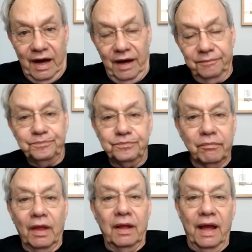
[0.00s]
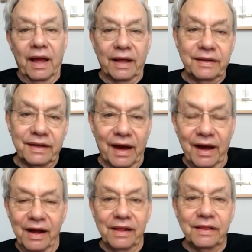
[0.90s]
So
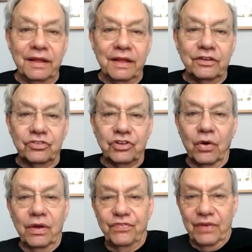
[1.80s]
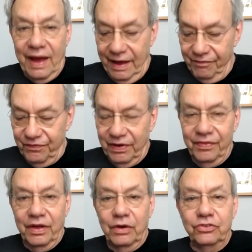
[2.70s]
if you have
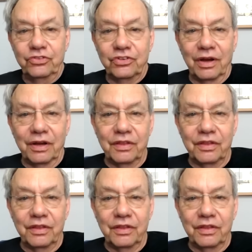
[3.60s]
those